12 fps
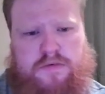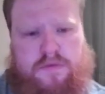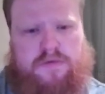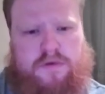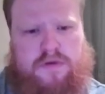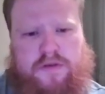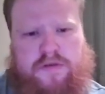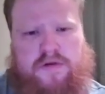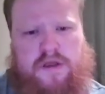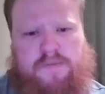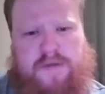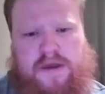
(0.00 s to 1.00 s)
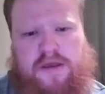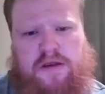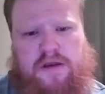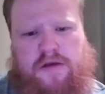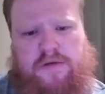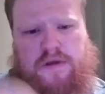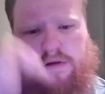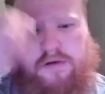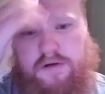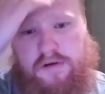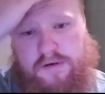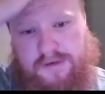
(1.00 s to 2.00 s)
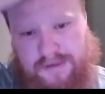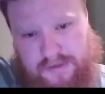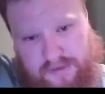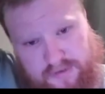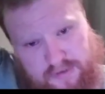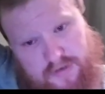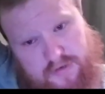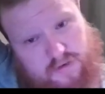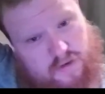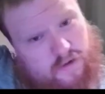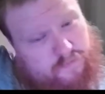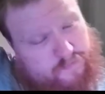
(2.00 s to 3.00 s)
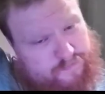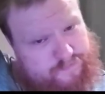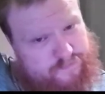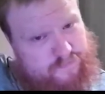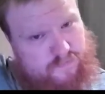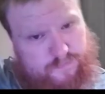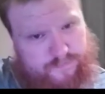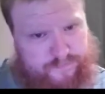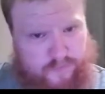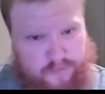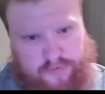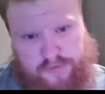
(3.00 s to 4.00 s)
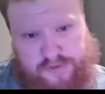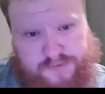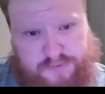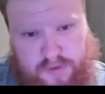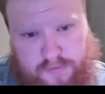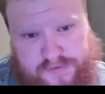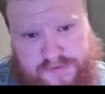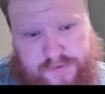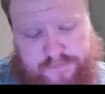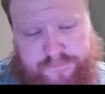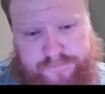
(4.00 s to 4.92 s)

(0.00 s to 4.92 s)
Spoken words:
yeah, the knight back here, and then on e4 looks promising.